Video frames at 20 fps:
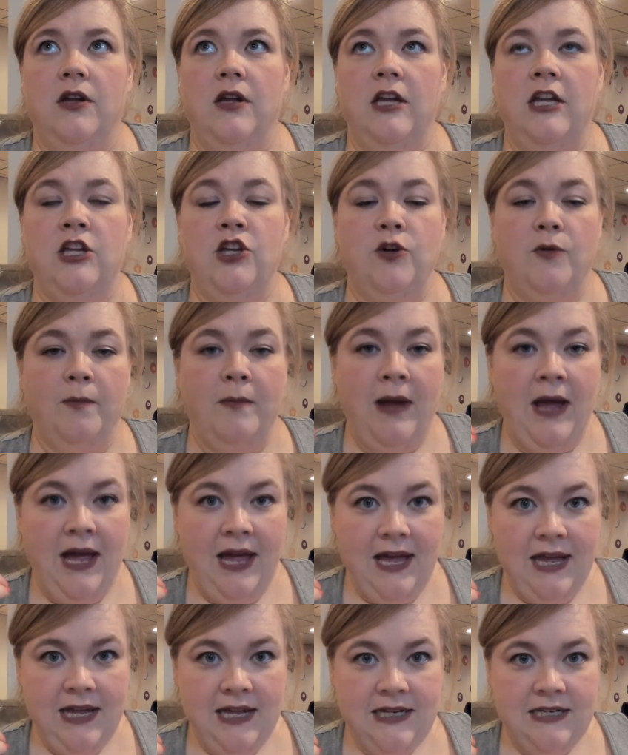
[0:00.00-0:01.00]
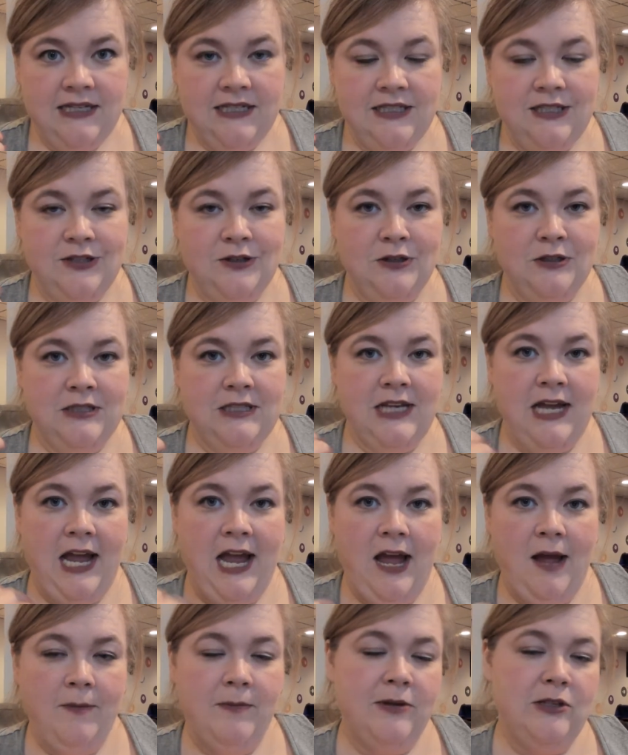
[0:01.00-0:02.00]
In your mind, it starts to
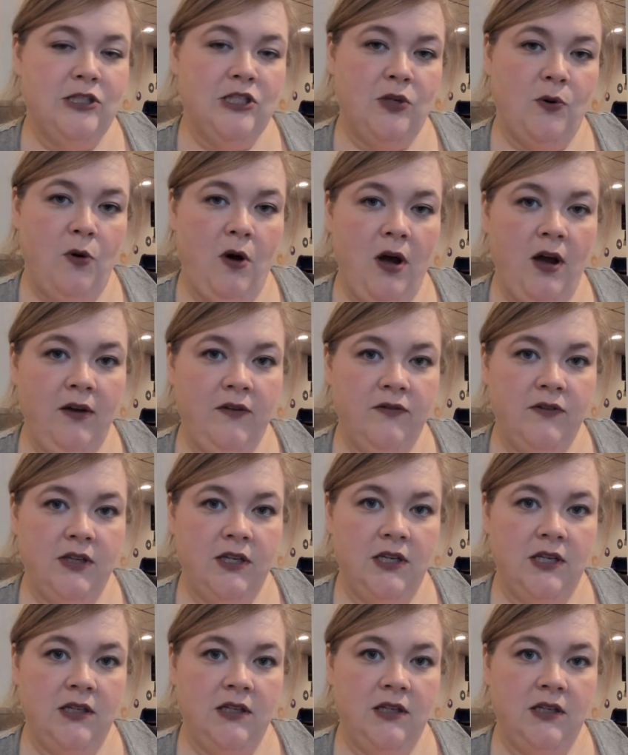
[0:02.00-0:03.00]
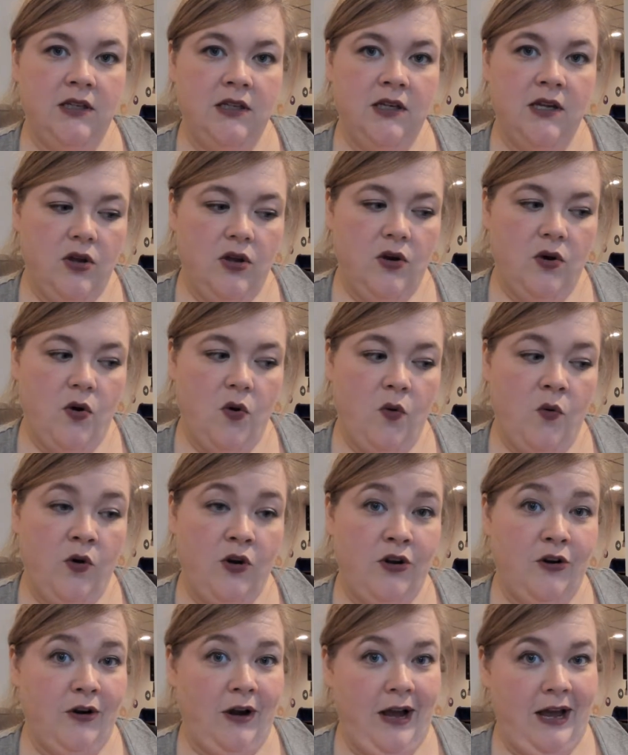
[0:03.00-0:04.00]
happen so often, or
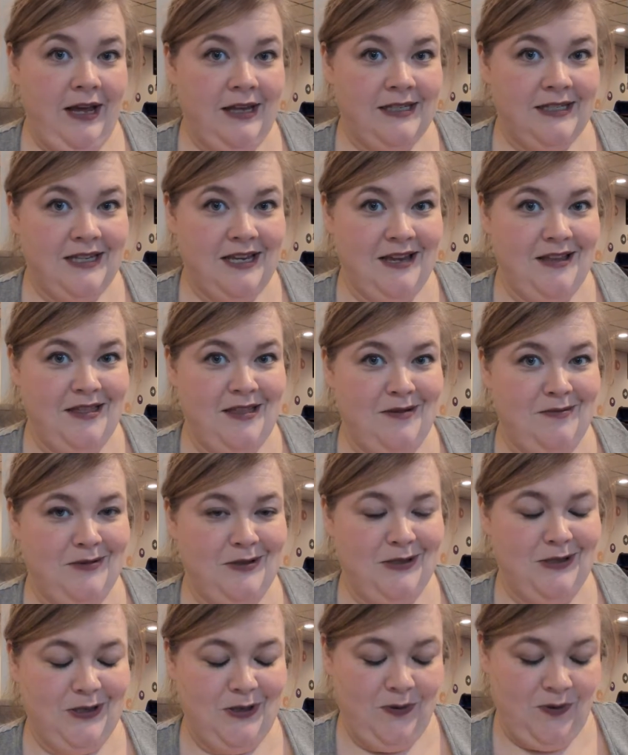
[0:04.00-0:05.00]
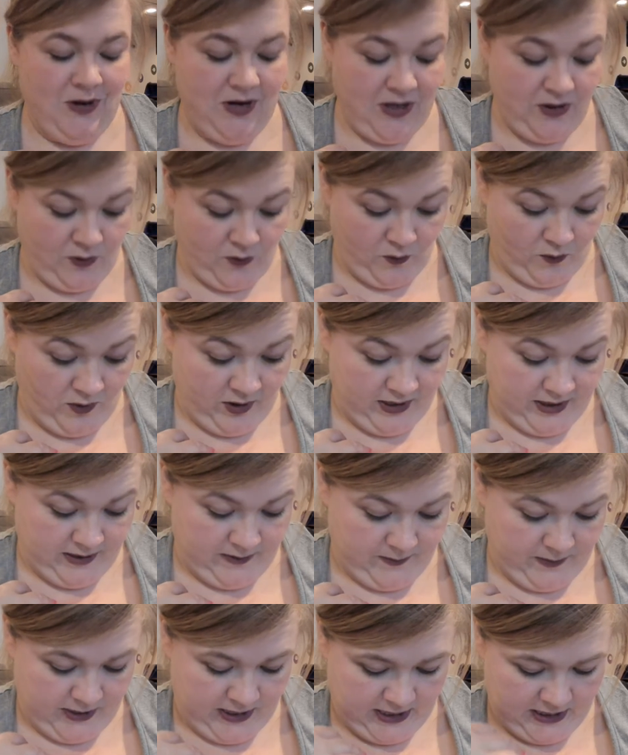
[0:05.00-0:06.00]
you're asking them to do it, either
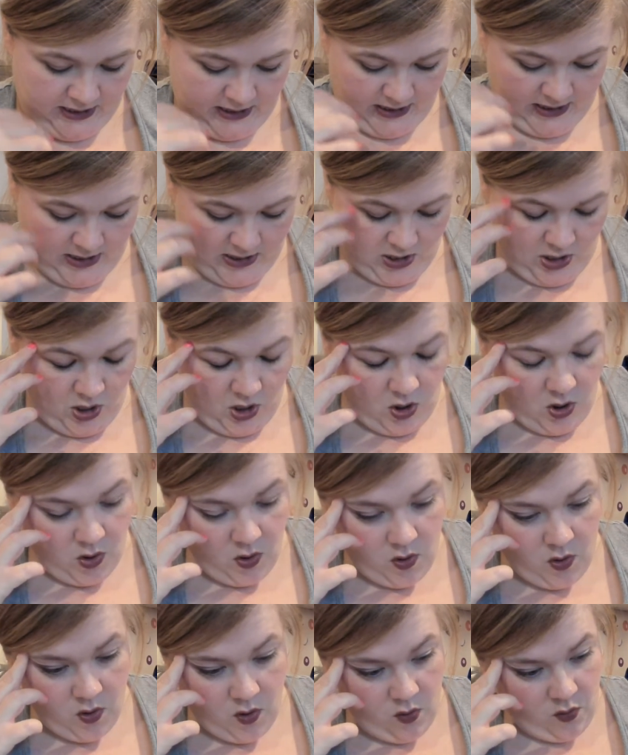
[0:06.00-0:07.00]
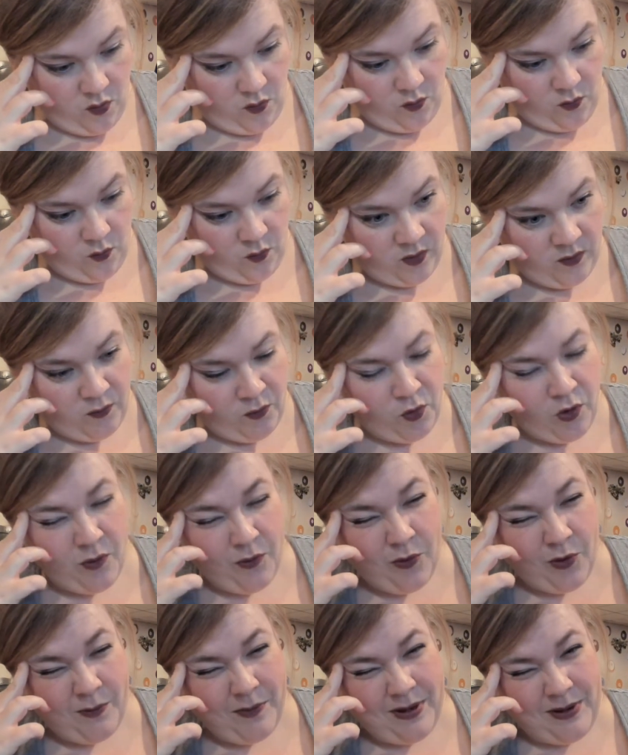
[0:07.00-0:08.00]
one. But when more and
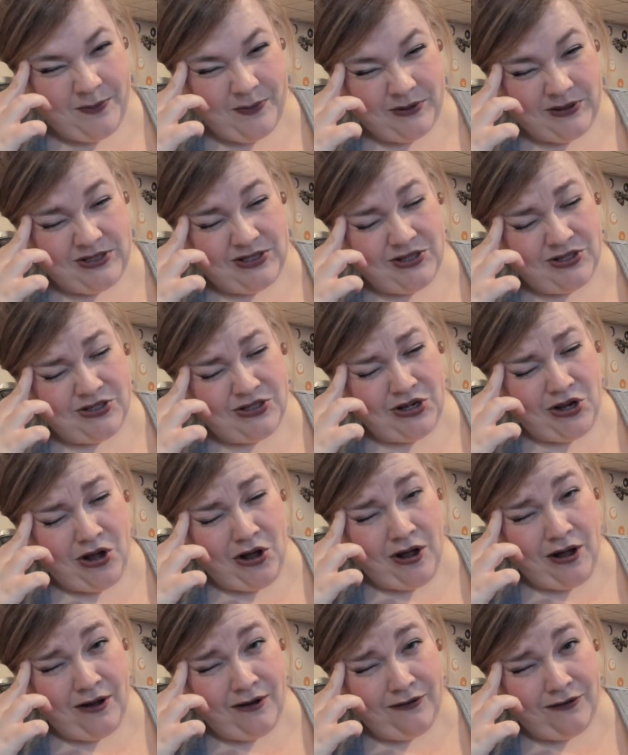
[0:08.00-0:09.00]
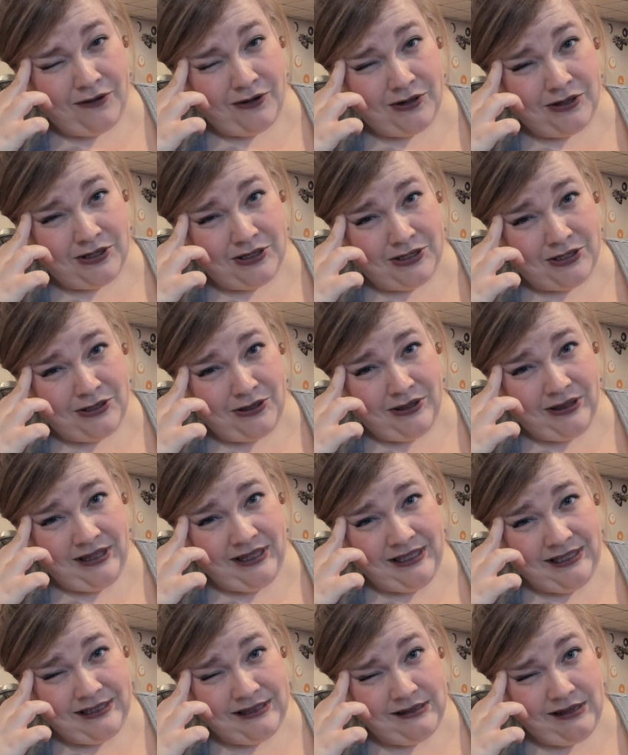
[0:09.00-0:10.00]
more people start to offer to do
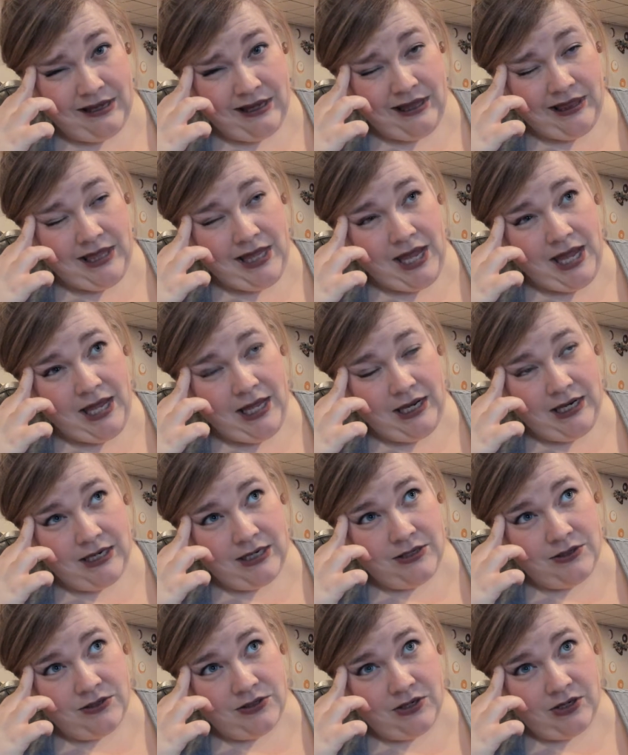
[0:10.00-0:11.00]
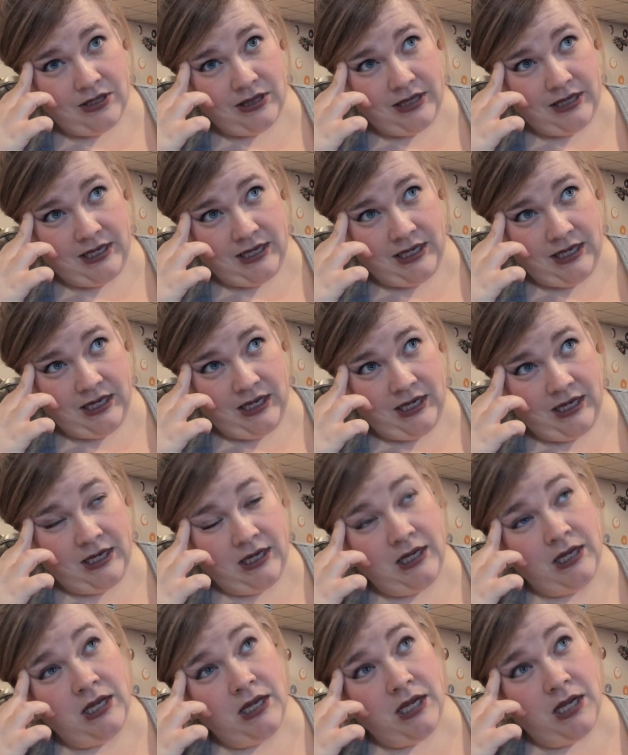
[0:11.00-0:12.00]
things like that, you start thinking,